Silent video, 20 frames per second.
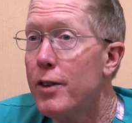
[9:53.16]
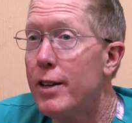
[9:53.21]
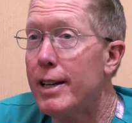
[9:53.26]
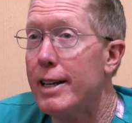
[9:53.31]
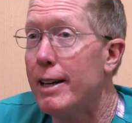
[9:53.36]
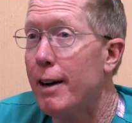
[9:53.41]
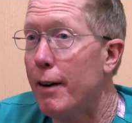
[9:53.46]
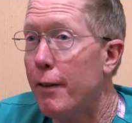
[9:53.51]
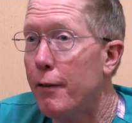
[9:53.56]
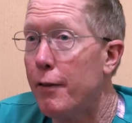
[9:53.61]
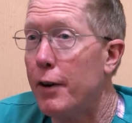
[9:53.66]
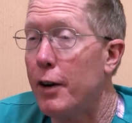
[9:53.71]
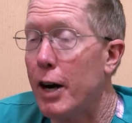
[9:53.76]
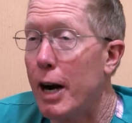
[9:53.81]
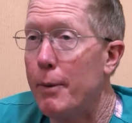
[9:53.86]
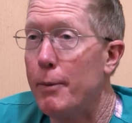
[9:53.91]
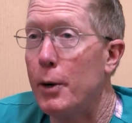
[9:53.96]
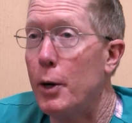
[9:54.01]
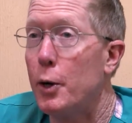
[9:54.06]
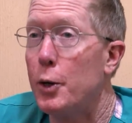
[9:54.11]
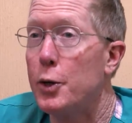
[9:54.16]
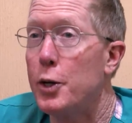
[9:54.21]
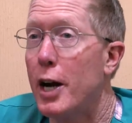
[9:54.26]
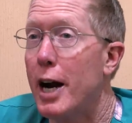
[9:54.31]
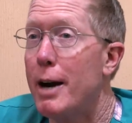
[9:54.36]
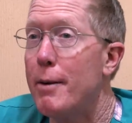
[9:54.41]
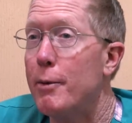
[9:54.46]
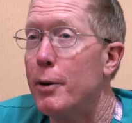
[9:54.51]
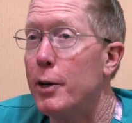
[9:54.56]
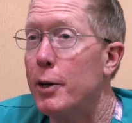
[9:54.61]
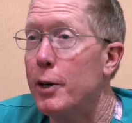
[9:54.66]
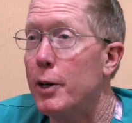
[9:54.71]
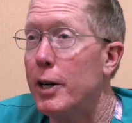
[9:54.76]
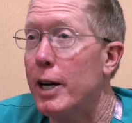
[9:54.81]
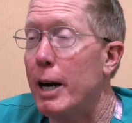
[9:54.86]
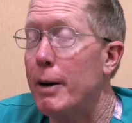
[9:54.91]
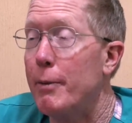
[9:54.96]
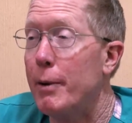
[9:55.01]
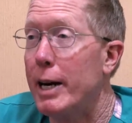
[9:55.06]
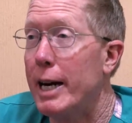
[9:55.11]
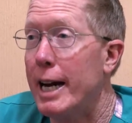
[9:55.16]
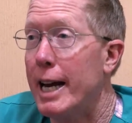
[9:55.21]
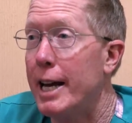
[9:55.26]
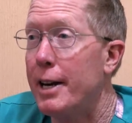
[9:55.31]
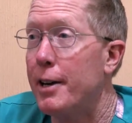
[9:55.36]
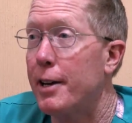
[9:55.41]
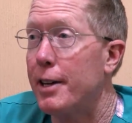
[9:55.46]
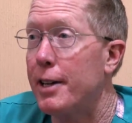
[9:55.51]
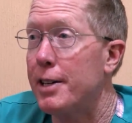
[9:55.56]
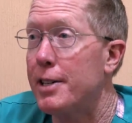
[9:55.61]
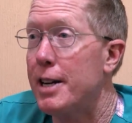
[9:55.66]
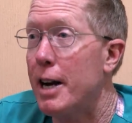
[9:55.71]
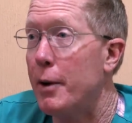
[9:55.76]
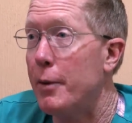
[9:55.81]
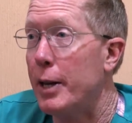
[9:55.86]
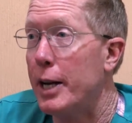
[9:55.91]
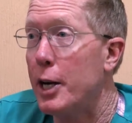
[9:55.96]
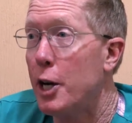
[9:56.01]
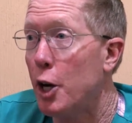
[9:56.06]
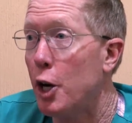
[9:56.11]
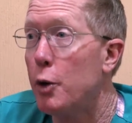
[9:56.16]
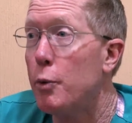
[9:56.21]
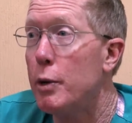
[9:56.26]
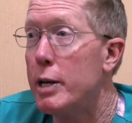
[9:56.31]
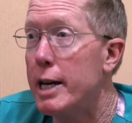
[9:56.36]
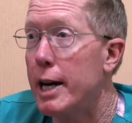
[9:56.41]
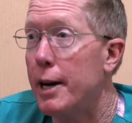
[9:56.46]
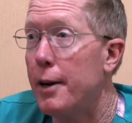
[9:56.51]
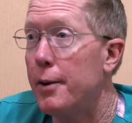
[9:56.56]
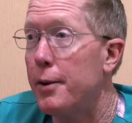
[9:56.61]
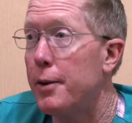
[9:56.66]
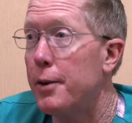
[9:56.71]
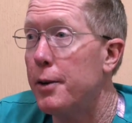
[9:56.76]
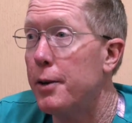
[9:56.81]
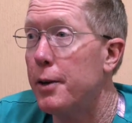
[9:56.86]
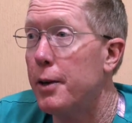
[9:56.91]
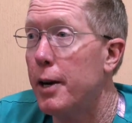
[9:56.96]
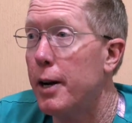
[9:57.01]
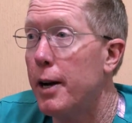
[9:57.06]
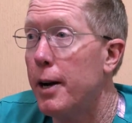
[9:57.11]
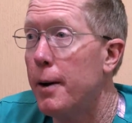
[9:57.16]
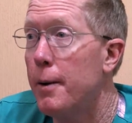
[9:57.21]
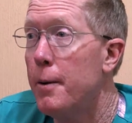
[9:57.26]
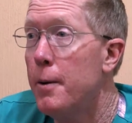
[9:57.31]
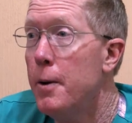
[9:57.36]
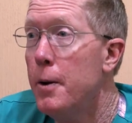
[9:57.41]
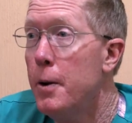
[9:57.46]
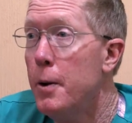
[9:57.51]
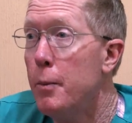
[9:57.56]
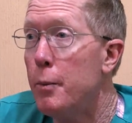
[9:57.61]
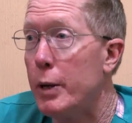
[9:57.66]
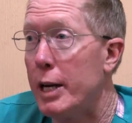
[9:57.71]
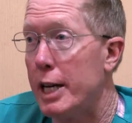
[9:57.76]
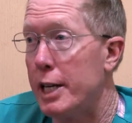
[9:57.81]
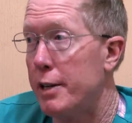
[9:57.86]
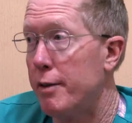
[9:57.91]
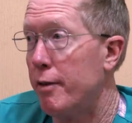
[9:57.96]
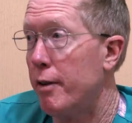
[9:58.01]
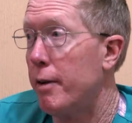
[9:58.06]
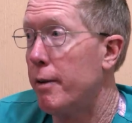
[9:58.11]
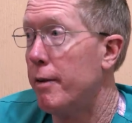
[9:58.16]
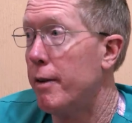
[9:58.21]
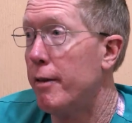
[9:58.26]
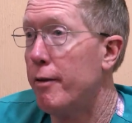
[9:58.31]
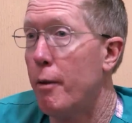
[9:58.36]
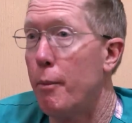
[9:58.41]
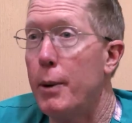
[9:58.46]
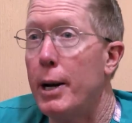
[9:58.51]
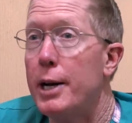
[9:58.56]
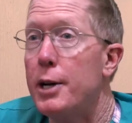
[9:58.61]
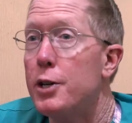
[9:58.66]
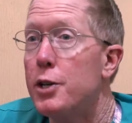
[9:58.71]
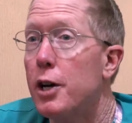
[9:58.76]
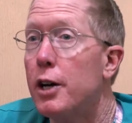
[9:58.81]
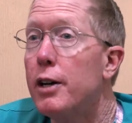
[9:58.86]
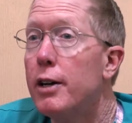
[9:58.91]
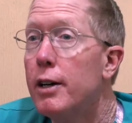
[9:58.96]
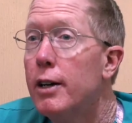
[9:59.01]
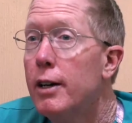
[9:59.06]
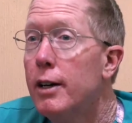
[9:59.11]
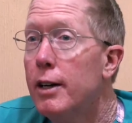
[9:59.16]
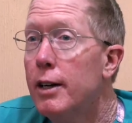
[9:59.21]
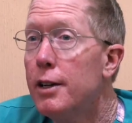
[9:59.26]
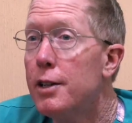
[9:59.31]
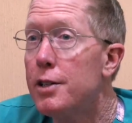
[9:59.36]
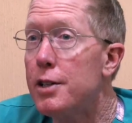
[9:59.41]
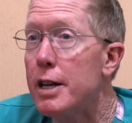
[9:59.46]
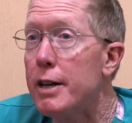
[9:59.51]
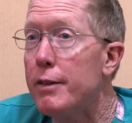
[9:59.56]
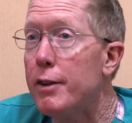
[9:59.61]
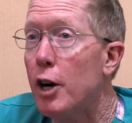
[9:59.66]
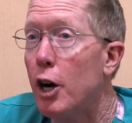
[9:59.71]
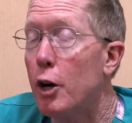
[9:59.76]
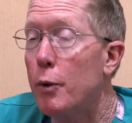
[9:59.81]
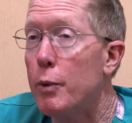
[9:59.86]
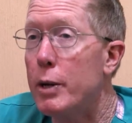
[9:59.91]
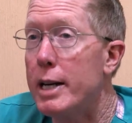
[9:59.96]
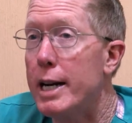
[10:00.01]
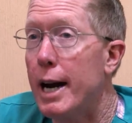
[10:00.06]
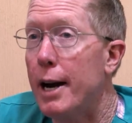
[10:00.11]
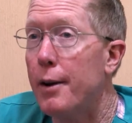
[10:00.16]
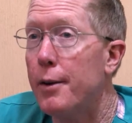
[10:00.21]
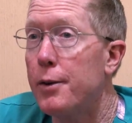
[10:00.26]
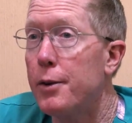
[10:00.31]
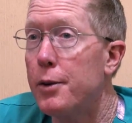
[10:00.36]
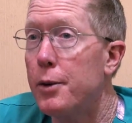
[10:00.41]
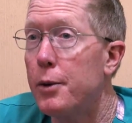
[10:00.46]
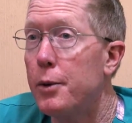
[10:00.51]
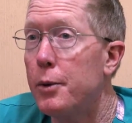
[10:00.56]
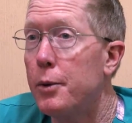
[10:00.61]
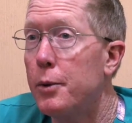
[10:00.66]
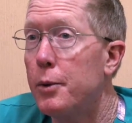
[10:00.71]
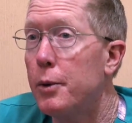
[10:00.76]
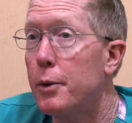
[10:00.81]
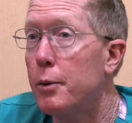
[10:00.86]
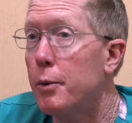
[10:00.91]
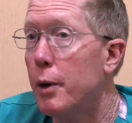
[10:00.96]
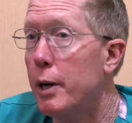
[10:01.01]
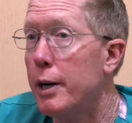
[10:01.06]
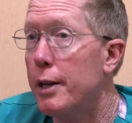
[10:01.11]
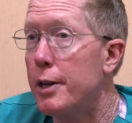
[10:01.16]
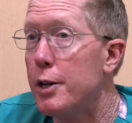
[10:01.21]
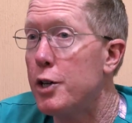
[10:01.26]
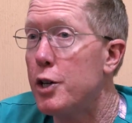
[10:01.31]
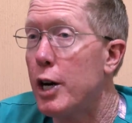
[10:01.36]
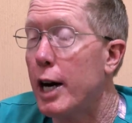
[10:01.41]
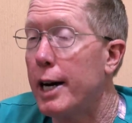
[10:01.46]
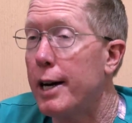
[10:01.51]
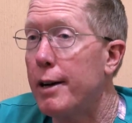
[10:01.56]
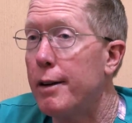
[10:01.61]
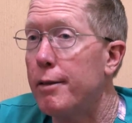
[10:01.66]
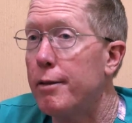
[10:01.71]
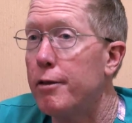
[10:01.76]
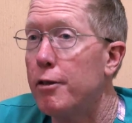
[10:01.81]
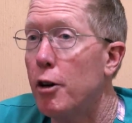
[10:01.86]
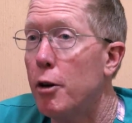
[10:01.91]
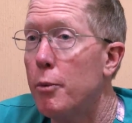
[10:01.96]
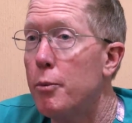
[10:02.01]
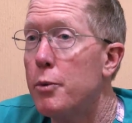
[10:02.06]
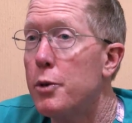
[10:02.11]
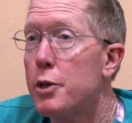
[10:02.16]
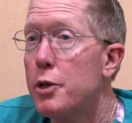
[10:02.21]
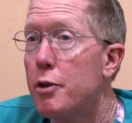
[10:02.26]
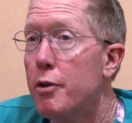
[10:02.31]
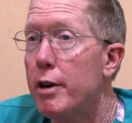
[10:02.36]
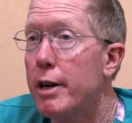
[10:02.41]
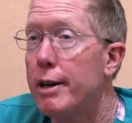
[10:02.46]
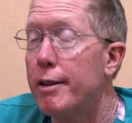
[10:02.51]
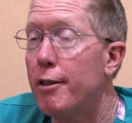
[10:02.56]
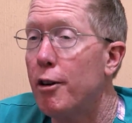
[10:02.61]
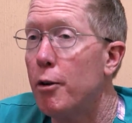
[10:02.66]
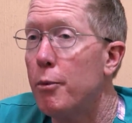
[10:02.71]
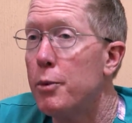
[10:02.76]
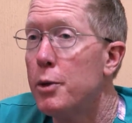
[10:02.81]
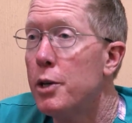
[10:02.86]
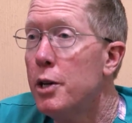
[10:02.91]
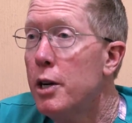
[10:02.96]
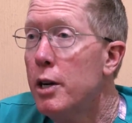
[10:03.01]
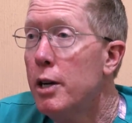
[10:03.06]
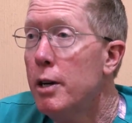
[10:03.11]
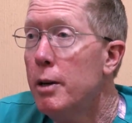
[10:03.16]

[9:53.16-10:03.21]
I figured I'm an old timer and I'm going to handle this now. And they called me down because of a patient. Steve called me down to one of these check-in rooms, screening rooms,